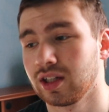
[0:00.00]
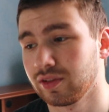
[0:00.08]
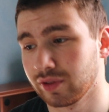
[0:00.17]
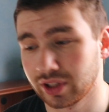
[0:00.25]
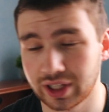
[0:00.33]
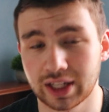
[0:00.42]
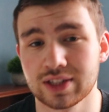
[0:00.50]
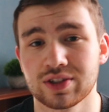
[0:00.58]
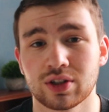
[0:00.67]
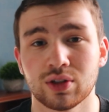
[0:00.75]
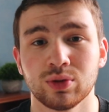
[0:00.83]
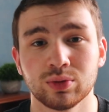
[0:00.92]
for
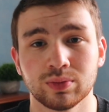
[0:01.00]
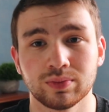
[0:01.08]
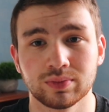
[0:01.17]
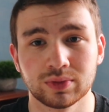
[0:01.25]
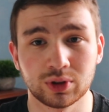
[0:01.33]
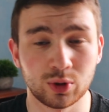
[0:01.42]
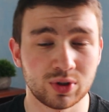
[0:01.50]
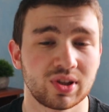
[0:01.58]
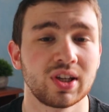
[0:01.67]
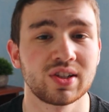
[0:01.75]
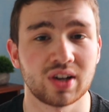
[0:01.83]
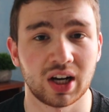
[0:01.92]
kids who lose
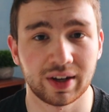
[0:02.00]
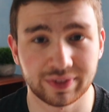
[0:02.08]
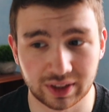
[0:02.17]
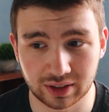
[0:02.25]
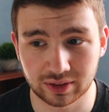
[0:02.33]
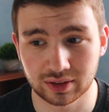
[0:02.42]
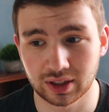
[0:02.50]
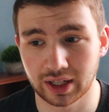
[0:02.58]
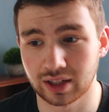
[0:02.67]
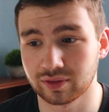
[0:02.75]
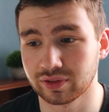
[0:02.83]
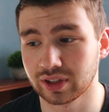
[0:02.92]
things often,
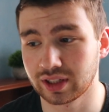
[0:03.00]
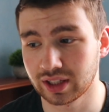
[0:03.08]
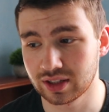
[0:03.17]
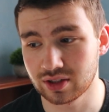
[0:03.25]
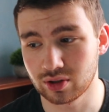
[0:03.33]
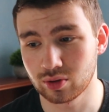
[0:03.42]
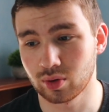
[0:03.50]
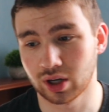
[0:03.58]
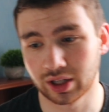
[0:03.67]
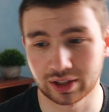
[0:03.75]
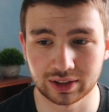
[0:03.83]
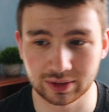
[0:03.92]
and for kids who
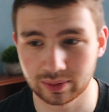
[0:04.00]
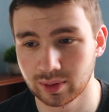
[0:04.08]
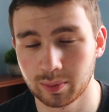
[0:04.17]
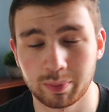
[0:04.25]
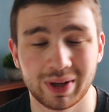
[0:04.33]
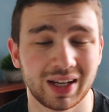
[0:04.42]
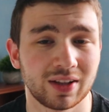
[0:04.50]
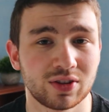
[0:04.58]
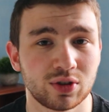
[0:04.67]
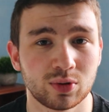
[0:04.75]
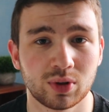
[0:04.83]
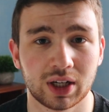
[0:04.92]
aren't big
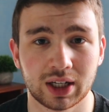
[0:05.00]
into